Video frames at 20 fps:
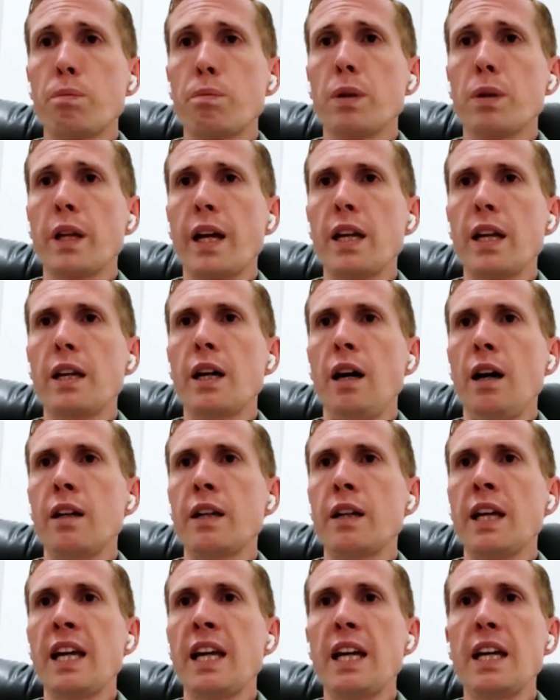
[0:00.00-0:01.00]
planning on
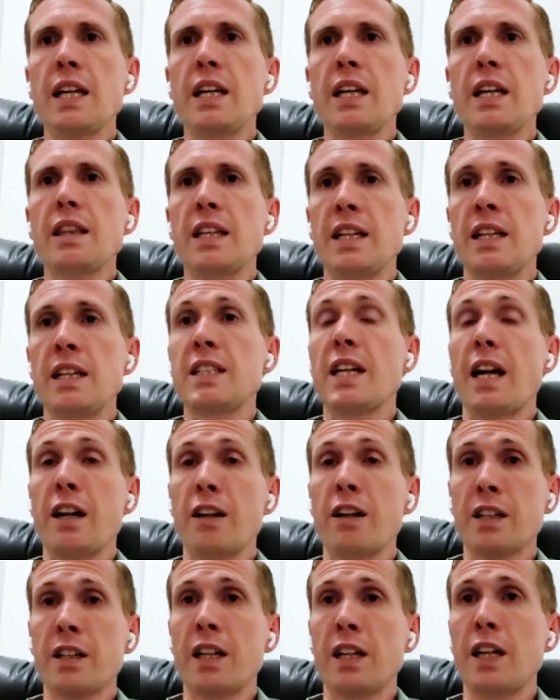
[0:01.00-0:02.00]
hitting the
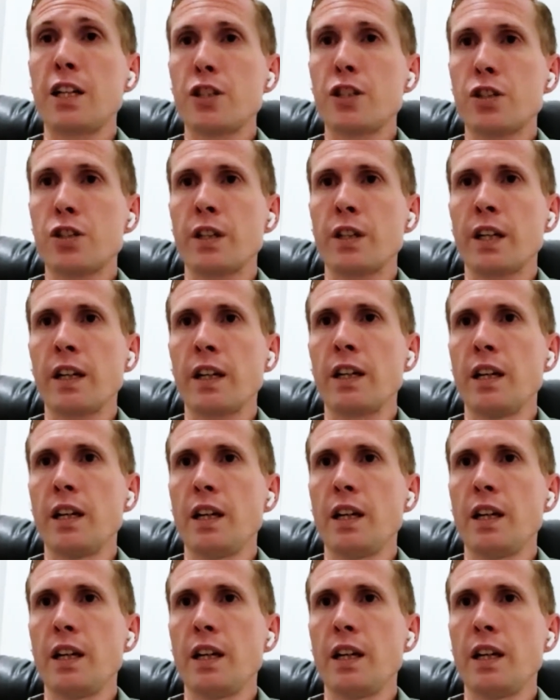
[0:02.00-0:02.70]
entire country.